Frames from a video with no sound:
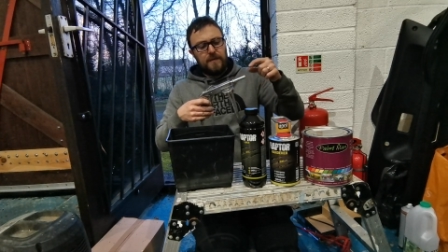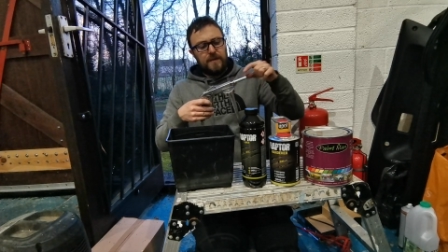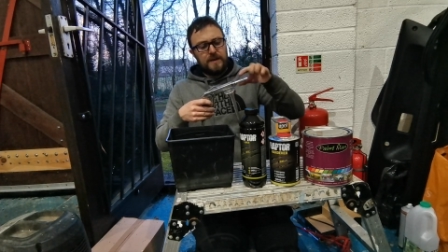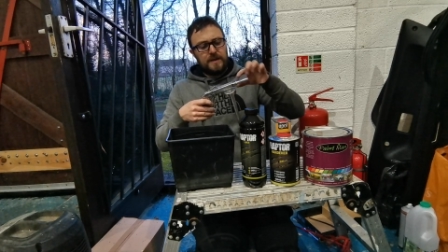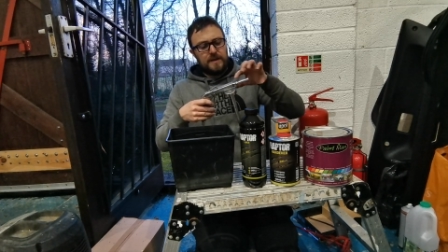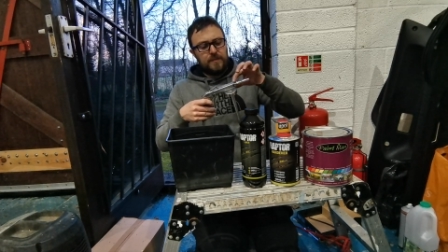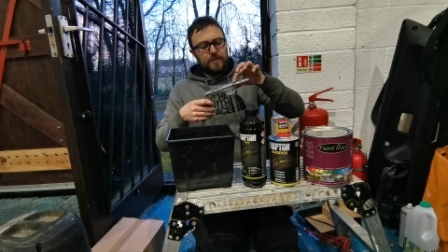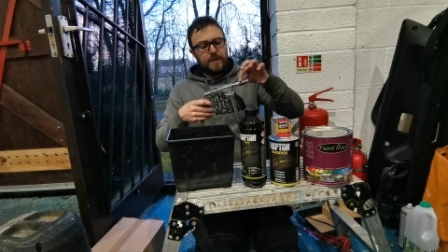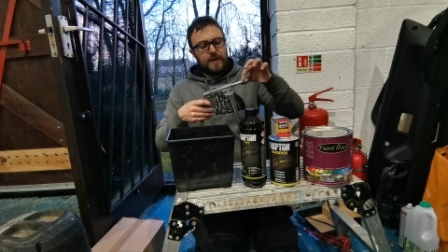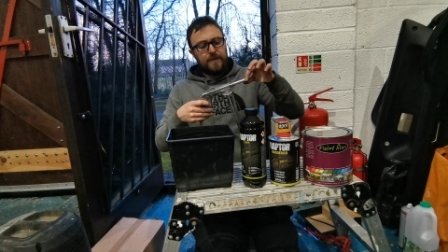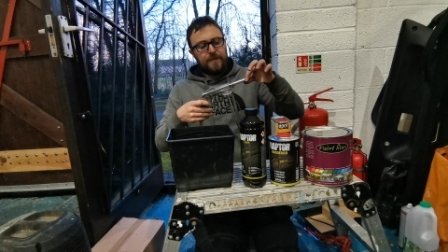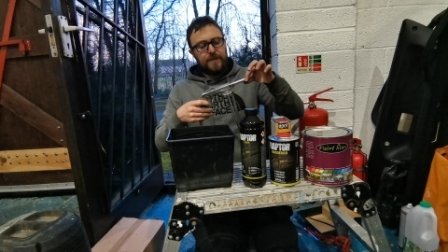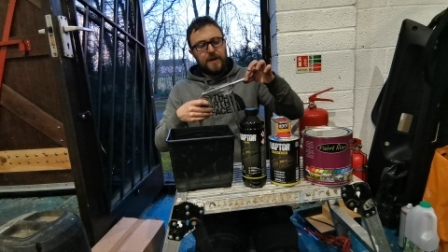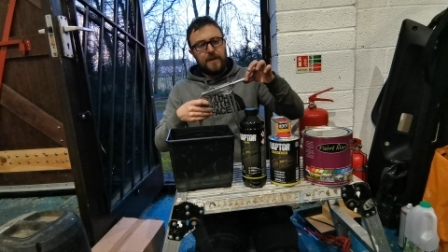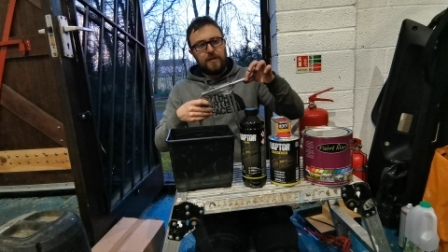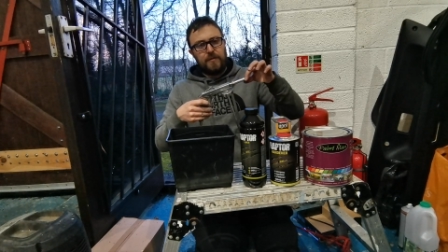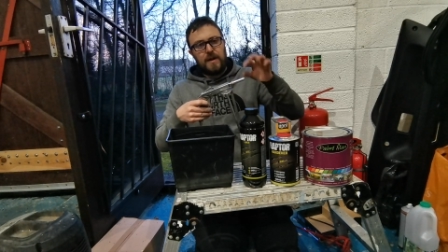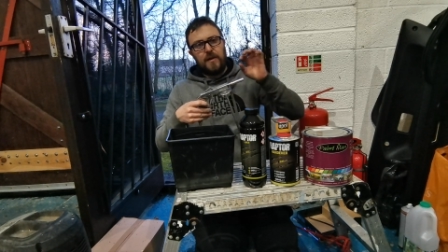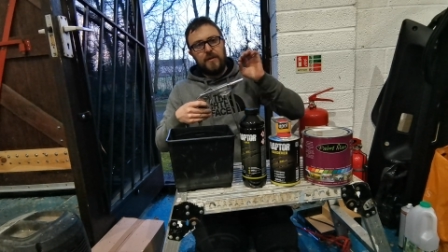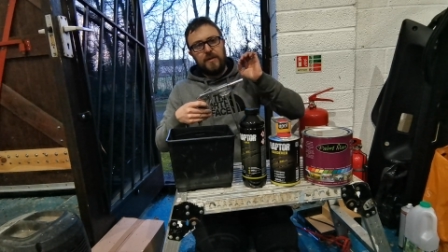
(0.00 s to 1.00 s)
If it's a bit
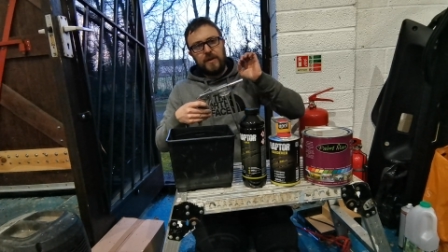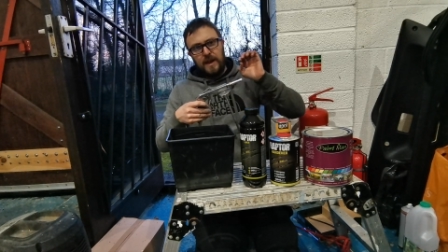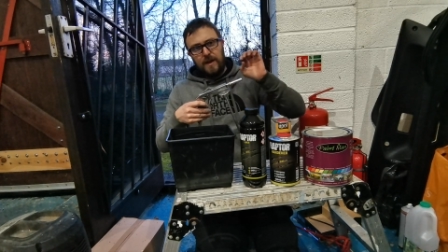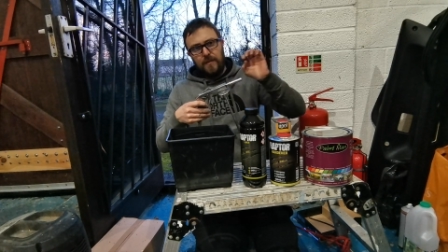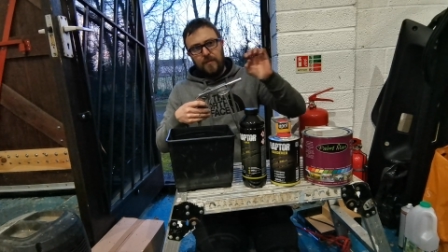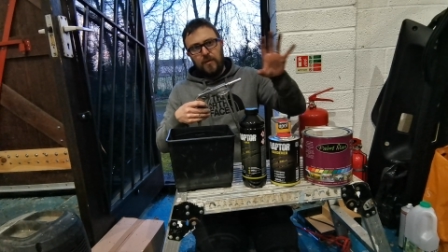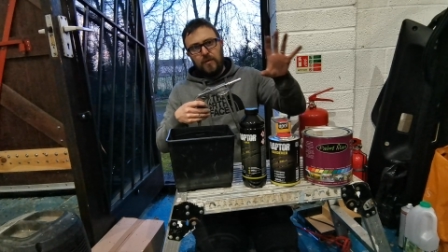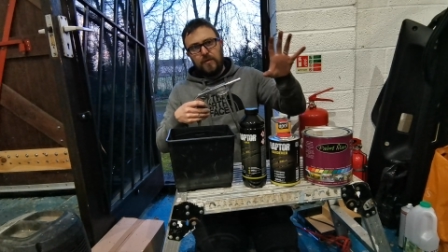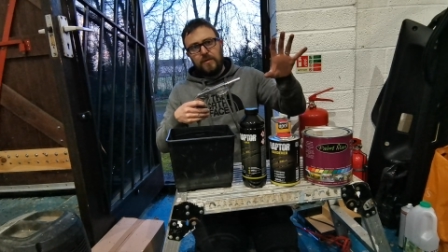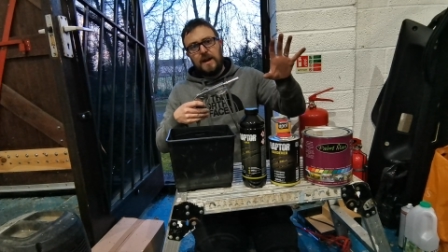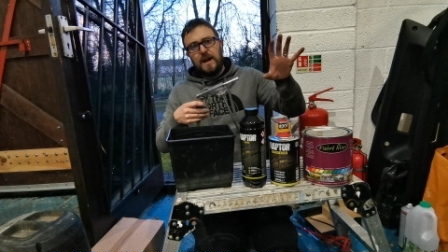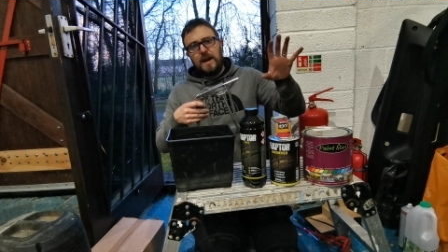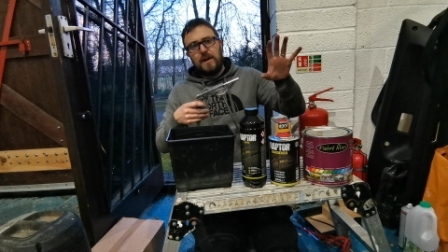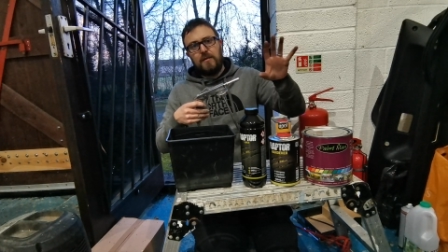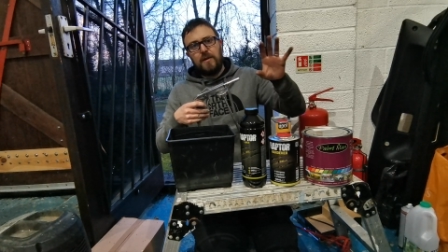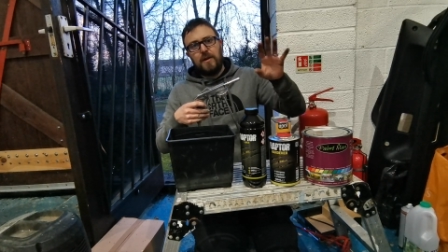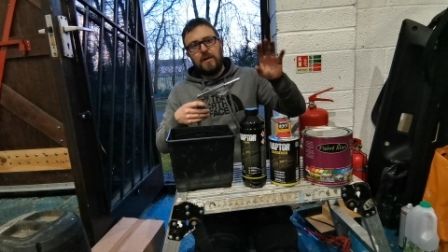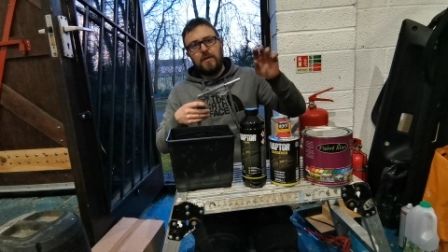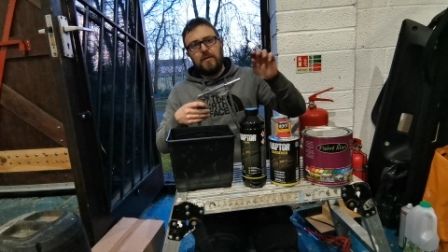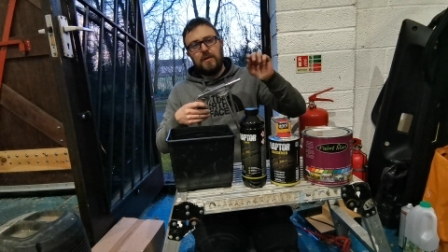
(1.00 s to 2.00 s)
further out, you get a more
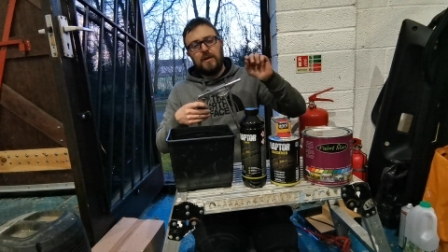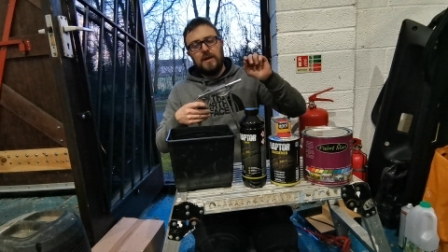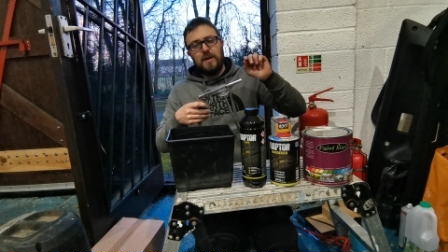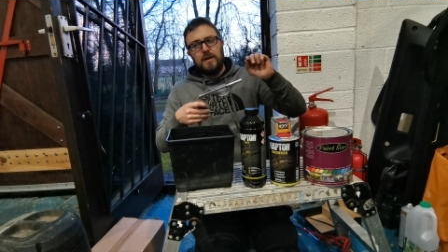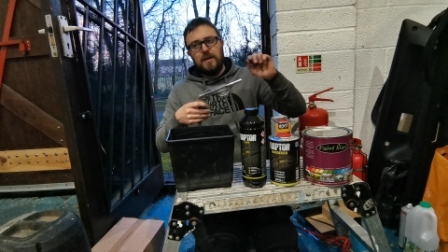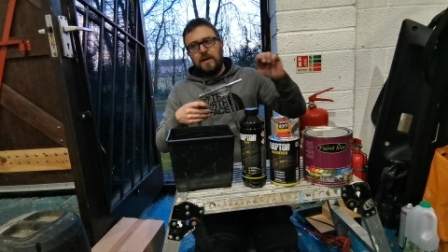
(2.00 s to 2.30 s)
narrow,